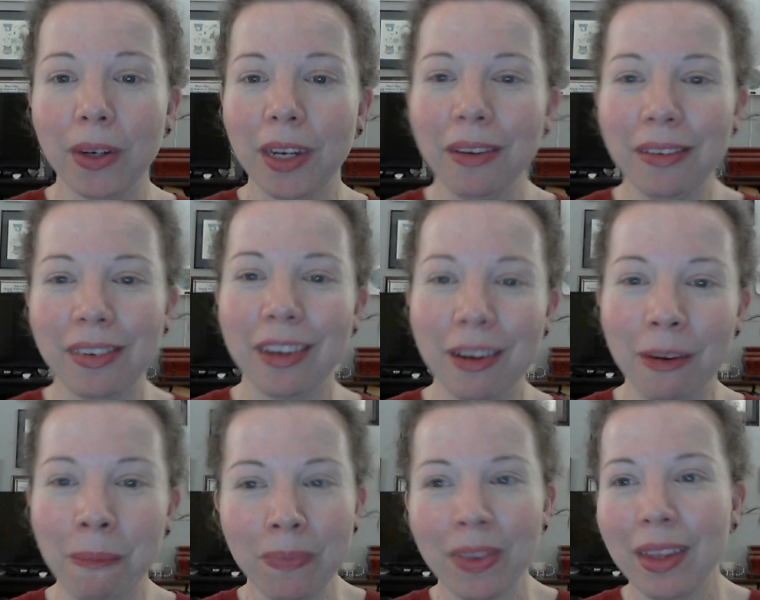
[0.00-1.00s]
You used
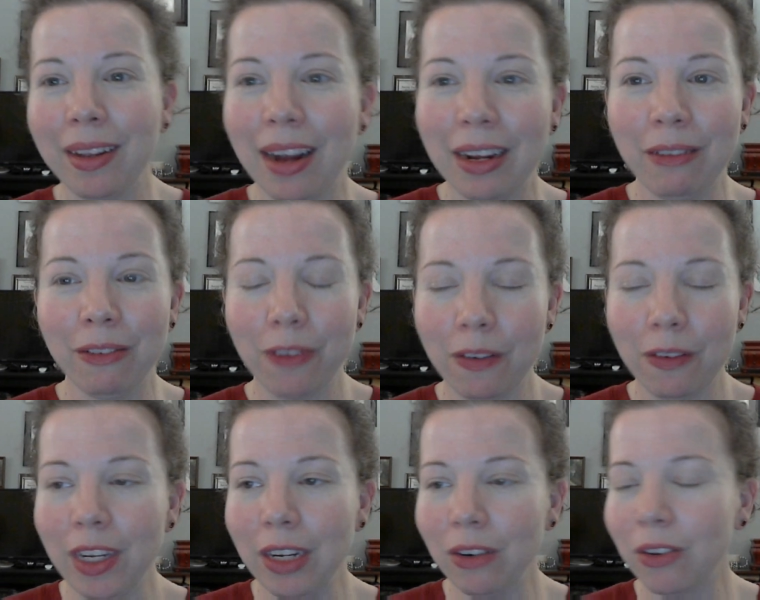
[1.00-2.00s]
to, not even
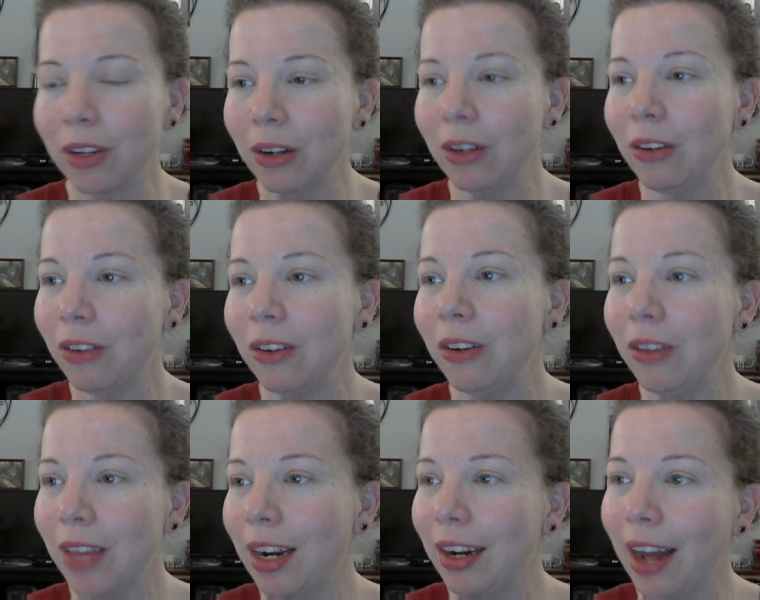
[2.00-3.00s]
50 years ago, you used to do
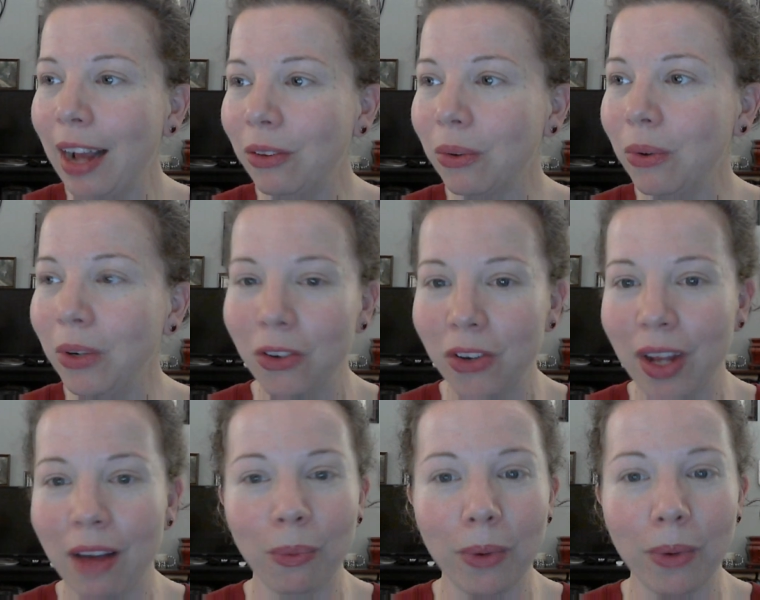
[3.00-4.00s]
that in high school. You used
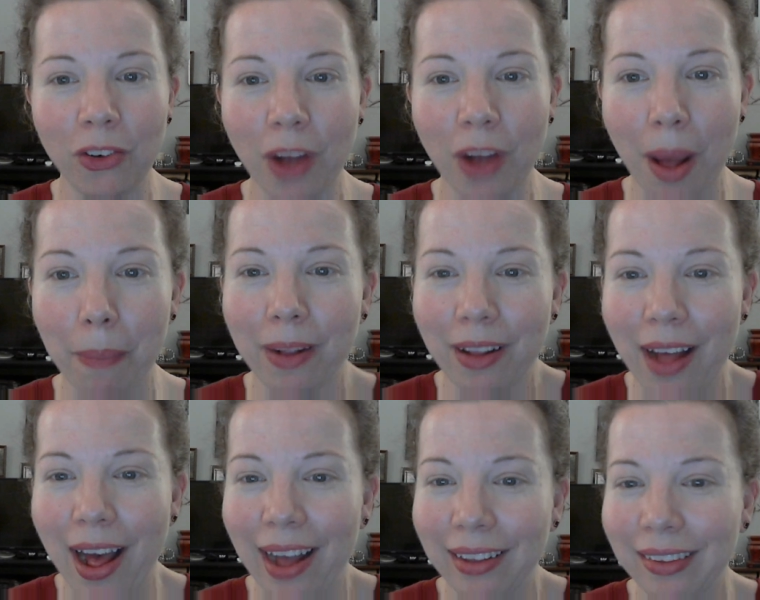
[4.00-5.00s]
to have wood shop
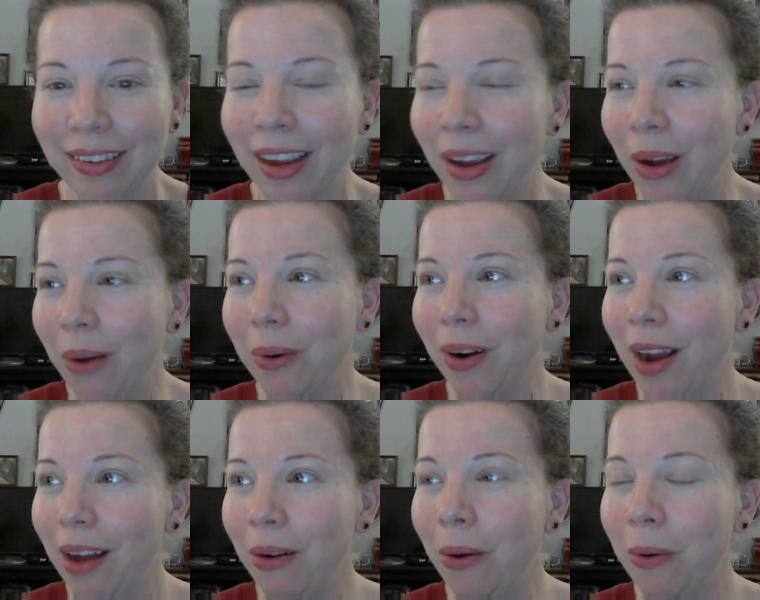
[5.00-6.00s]
class or
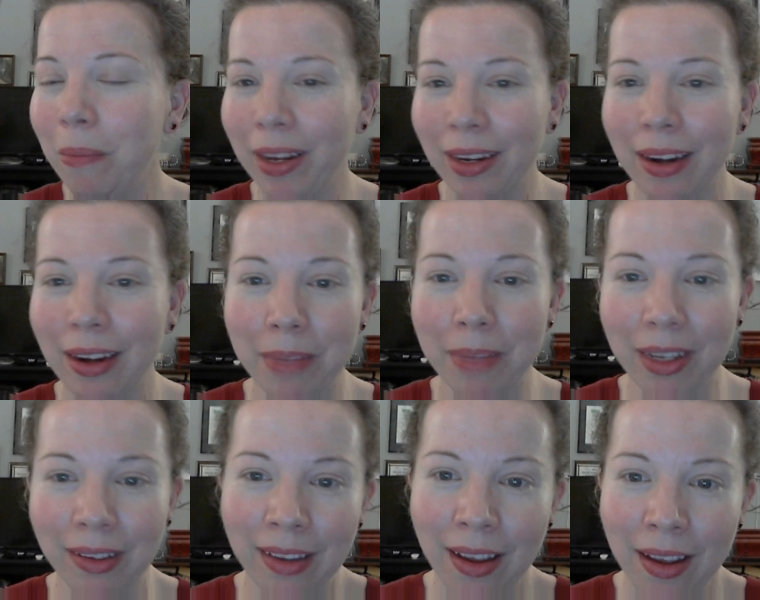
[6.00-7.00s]
home
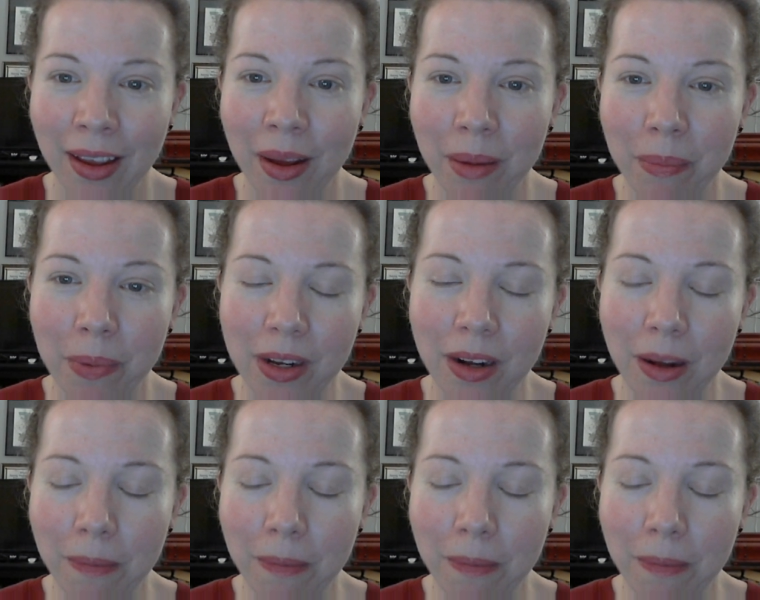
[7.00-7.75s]
economics. But